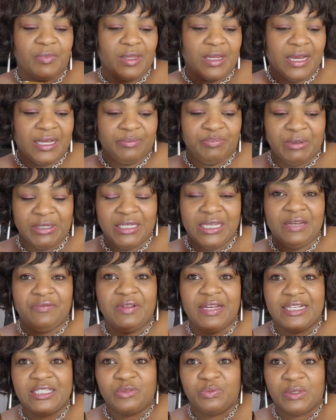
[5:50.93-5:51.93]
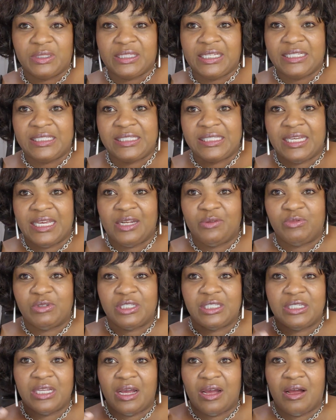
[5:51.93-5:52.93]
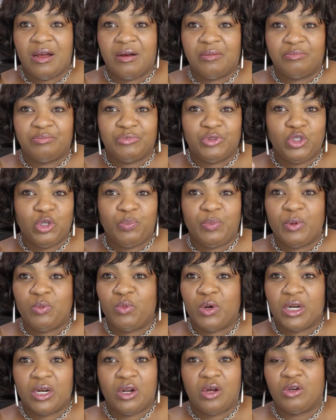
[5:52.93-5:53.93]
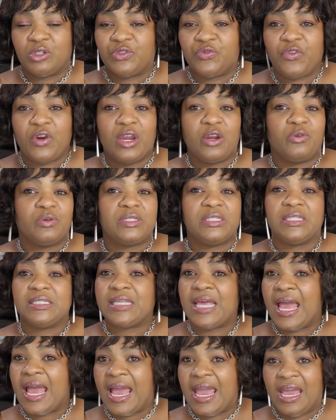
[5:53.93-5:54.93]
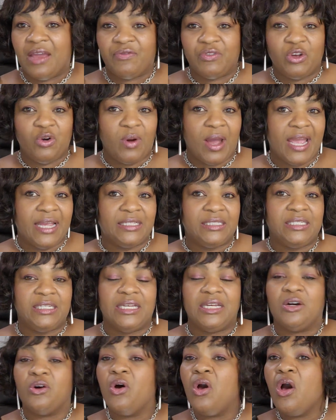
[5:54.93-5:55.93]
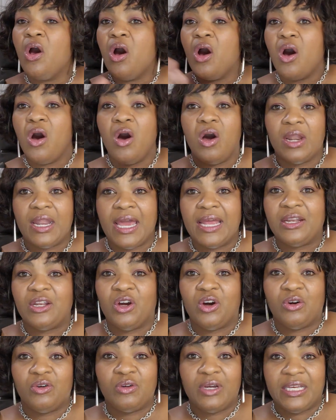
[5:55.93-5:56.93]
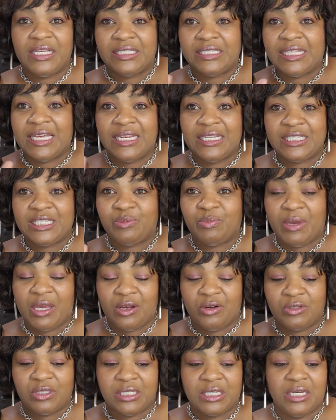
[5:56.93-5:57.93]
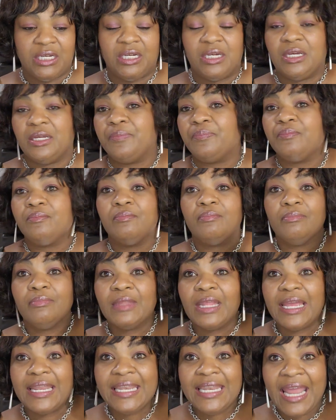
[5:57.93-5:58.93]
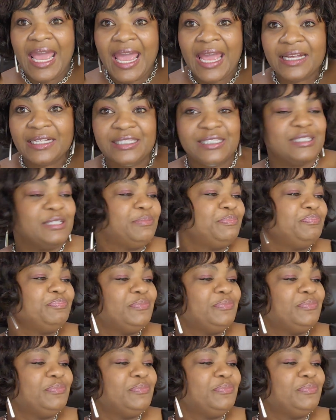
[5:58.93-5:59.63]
I believe that's what they said. It was duping one of those fragrances. I have no idea. All I know is that it smells good. Next.